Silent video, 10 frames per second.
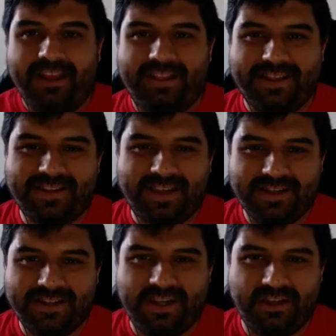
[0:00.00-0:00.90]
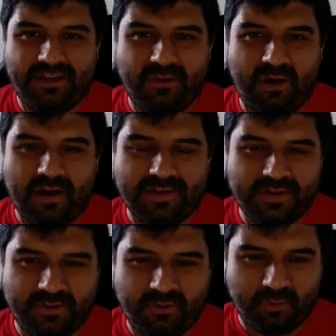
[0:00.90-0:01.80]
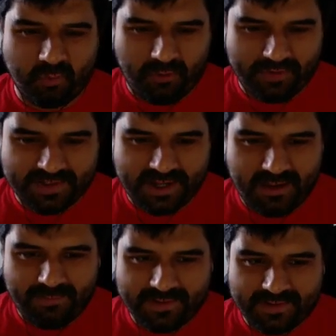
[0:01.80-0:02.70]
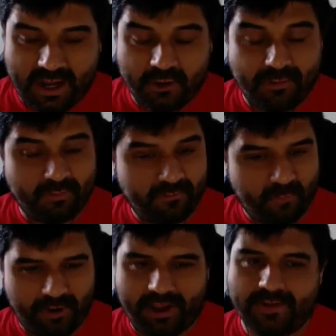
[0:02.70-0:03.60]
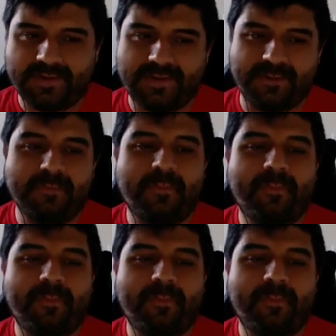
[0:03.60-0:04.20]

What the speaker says: Let's continue. Osto, you do the roll this time. Now you're up to 4 dice.